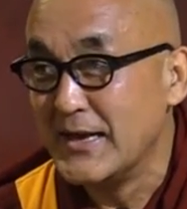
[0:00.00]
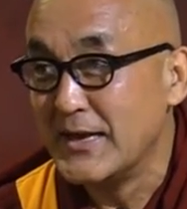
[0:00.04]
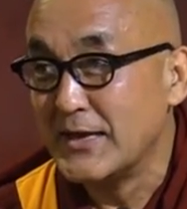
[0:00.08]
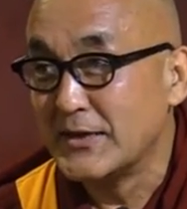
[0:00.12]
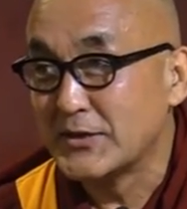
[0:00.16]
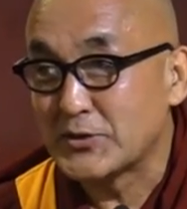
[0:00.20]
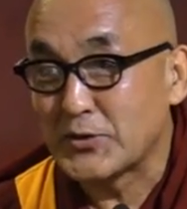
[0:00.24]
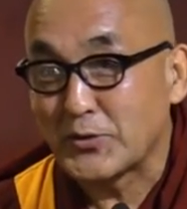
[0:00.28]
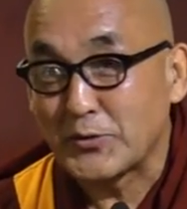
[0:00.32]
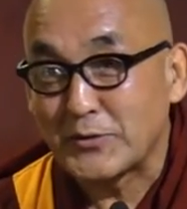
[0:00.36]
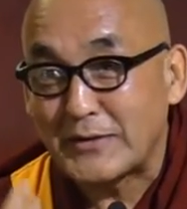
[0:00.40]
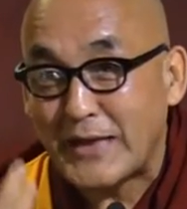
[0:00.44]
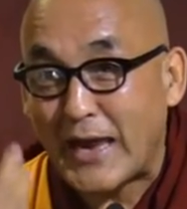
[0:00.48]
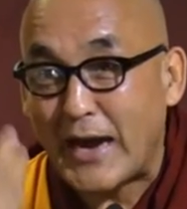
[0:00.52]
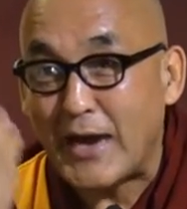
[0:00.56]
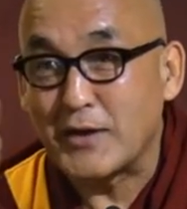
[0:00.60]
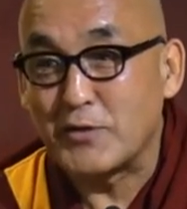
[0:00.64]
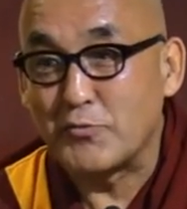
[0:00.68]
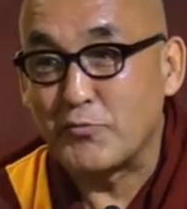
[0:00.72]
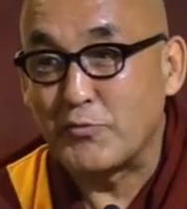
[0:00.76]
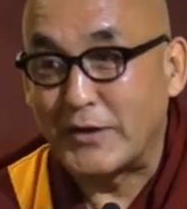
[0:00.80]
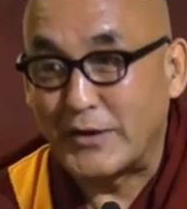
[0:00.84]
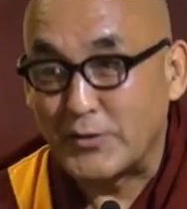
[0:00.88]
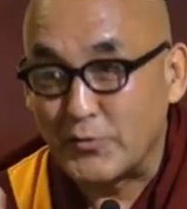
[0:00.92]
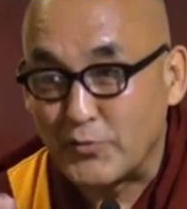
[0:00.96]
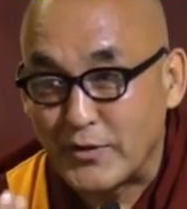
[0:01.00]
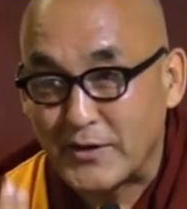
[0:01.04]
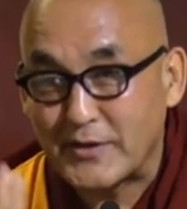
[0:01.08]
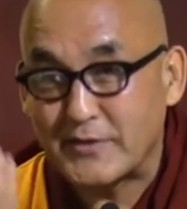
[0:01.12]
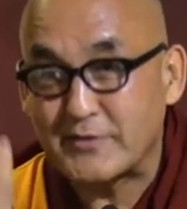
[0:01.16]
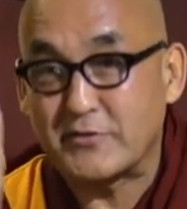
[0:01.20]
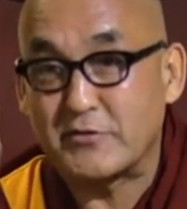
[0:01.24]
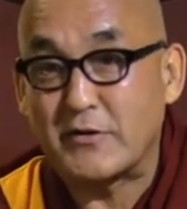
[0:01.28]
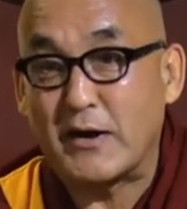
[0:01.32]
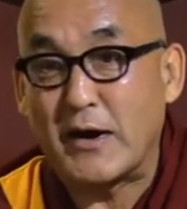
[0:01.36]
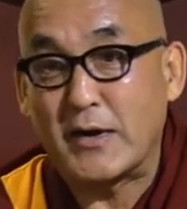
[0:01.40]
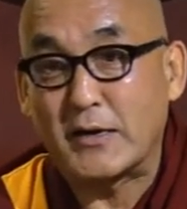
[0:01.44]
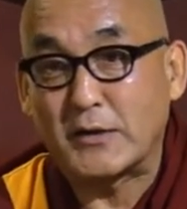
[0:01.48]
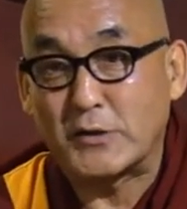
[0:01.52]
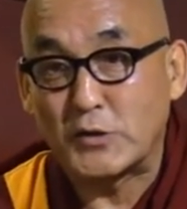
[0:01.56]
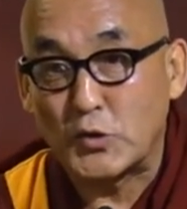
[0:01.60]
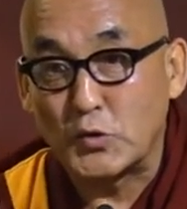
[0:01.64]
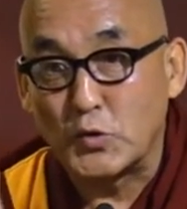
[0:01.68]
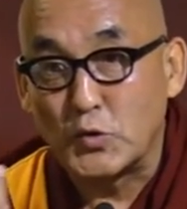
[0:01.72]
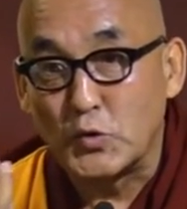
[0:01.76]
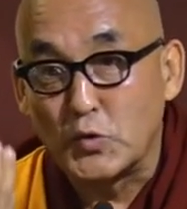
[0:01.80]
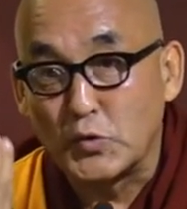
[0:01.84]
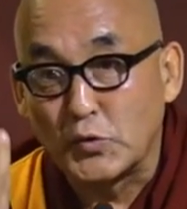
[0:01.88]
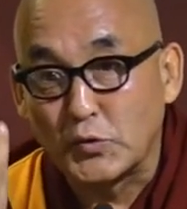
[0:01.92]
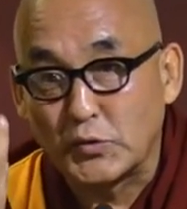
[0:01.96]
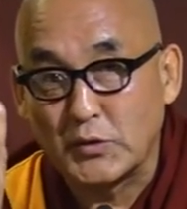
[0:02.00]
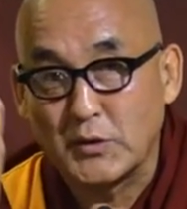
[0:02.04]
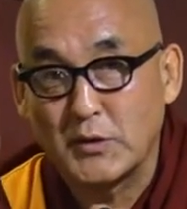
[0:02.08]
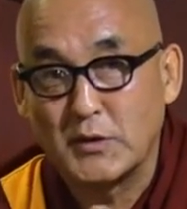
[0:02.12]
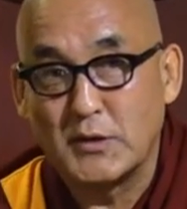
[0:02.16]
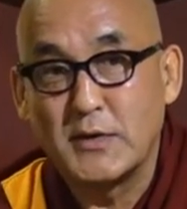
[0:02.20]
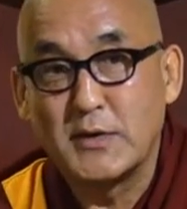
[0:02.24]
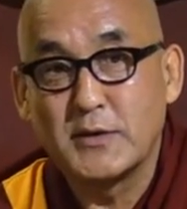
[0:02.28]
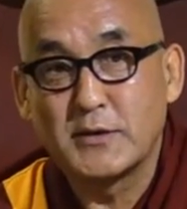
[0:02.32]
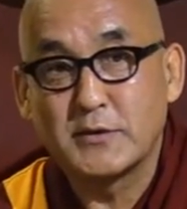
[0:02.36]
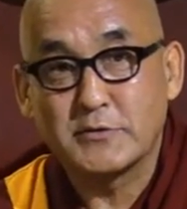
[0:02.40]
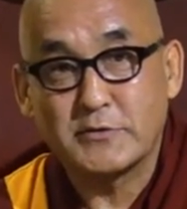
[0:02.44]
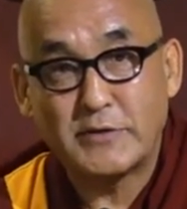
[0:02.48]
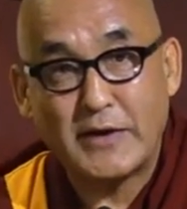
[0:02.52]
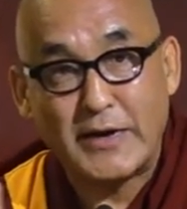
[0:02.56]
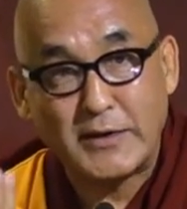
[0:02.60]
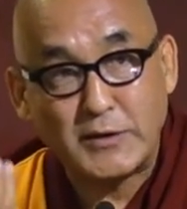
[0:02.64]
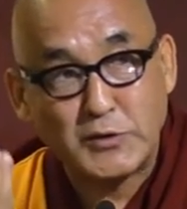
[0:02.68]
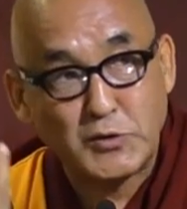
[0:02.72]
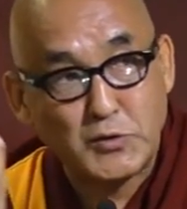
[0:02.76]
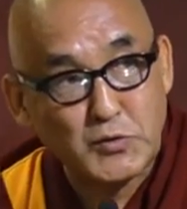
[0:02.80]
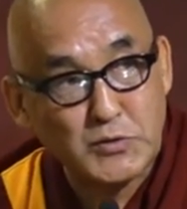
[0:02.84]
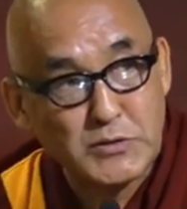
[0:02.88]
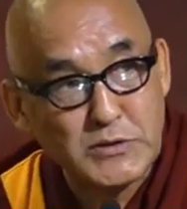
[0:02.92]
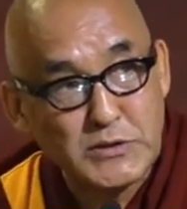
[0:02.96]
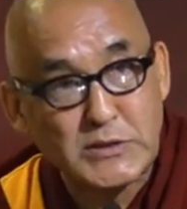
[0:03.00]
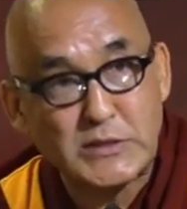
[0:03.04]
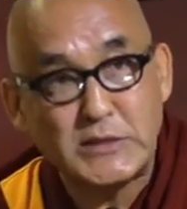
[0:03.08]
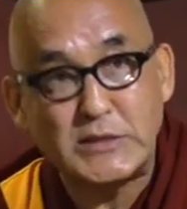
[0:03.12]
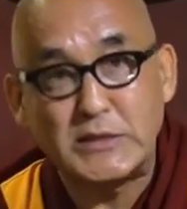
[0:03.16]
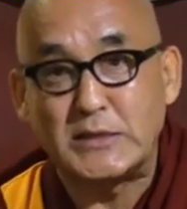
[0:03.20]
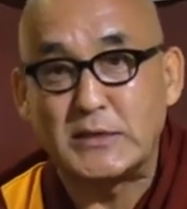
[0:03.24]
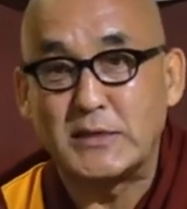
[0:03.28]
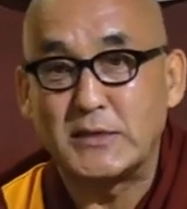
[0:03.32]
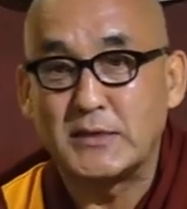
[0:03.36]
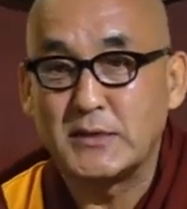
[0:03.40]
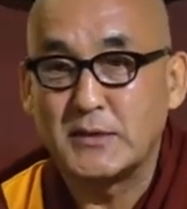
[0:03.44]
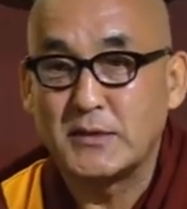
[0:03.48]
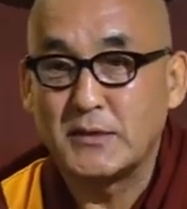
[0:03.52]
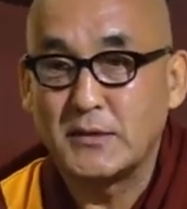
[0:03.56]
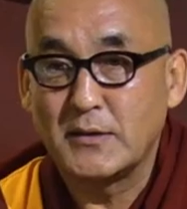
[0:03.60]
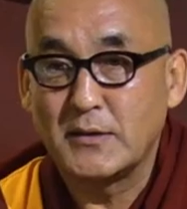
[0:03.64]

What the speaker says: So that way we are trying to look, trying to see